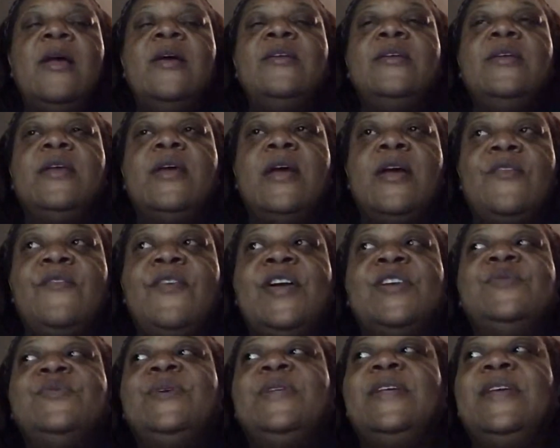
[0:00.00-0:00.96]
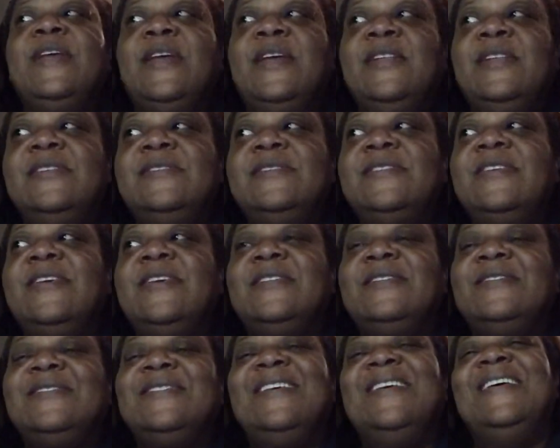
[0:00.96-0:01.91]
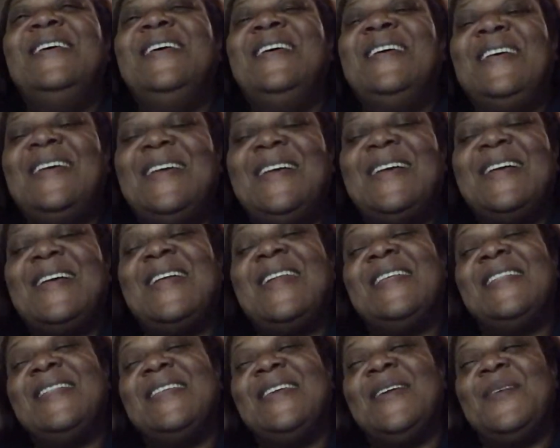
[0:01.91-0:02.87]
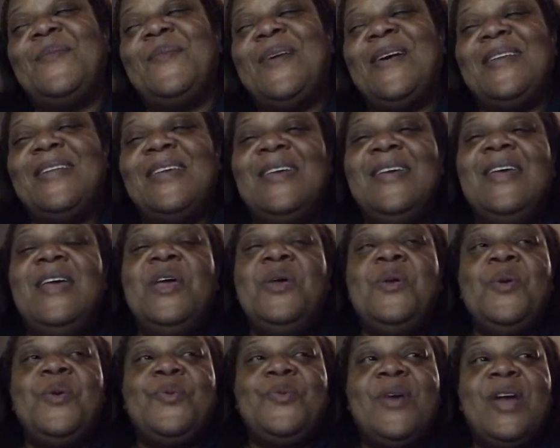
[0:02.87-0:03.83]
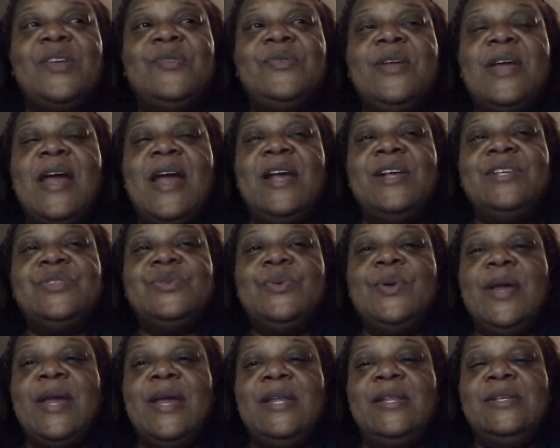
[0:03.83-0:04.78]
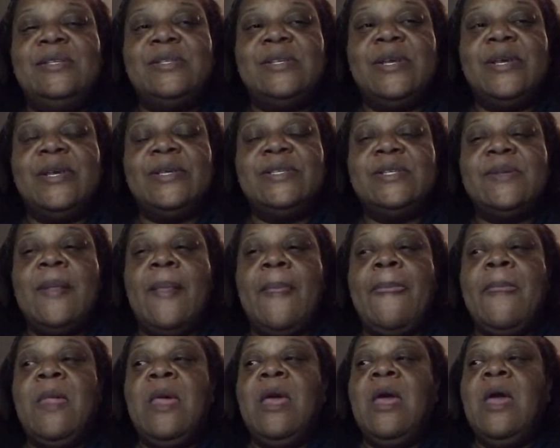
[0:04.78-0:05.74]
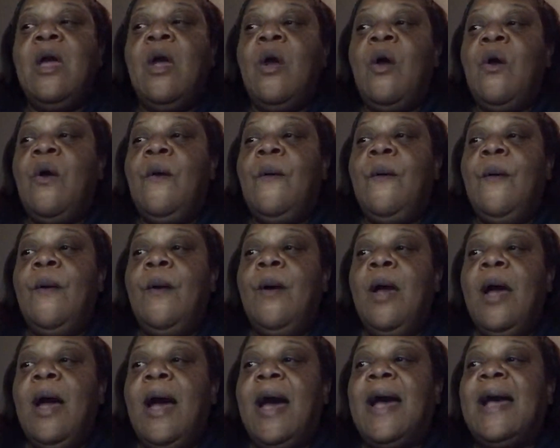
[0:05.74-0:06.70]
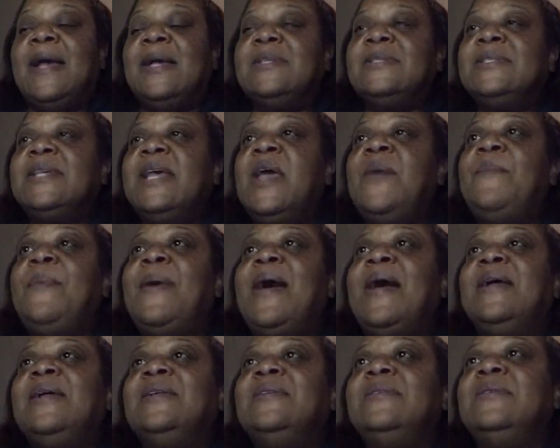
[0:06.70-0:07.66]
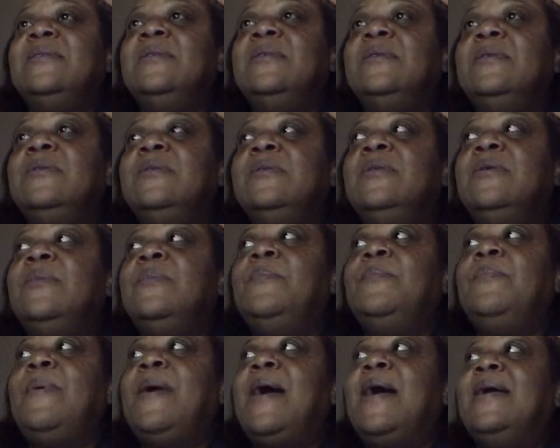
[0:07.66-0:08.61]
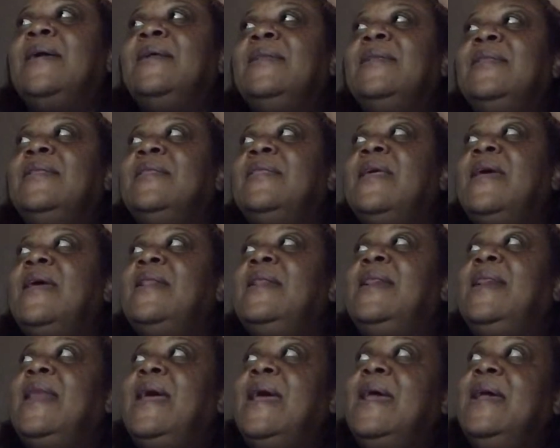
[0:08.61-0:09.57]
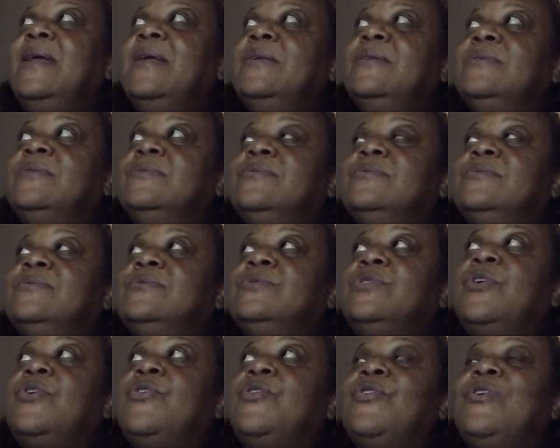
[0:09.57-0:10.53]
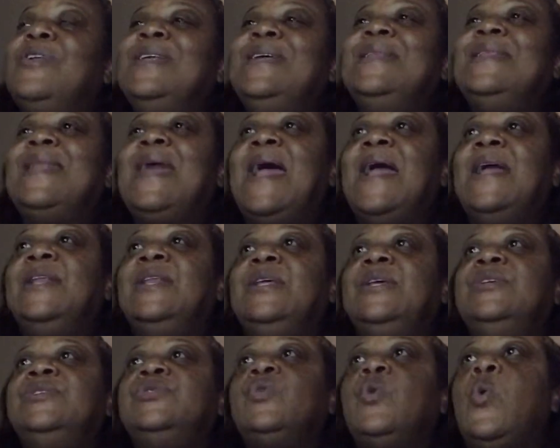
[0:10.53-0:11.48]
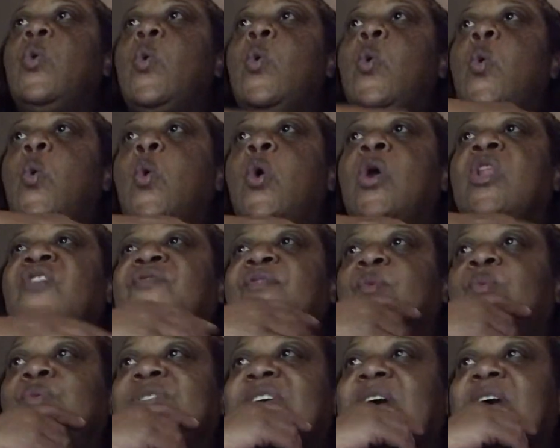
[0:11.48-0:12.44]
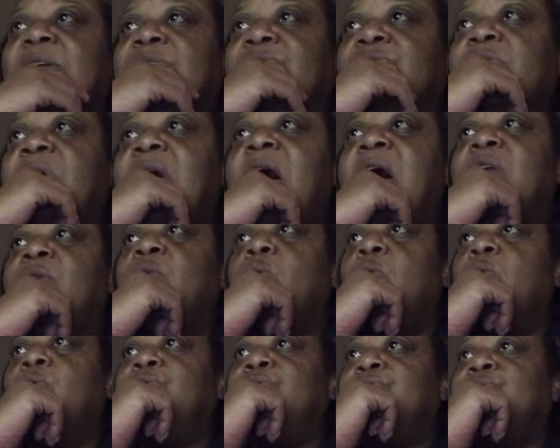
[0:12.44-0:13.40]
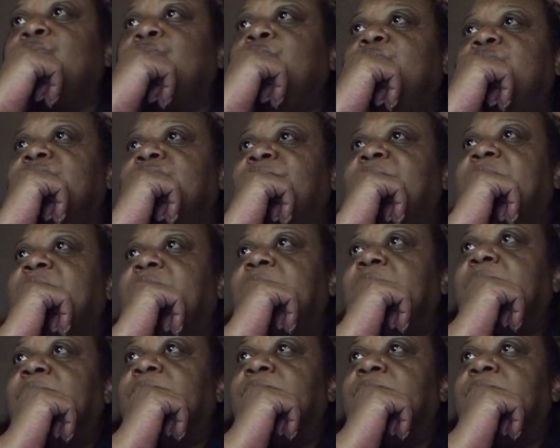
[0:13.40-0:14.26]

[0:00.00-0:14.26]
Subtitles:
Yeah, I graduated in '86. I got to think about it. Graduated high school in '86. I say by the early '90s, all of it was out of all the schools already.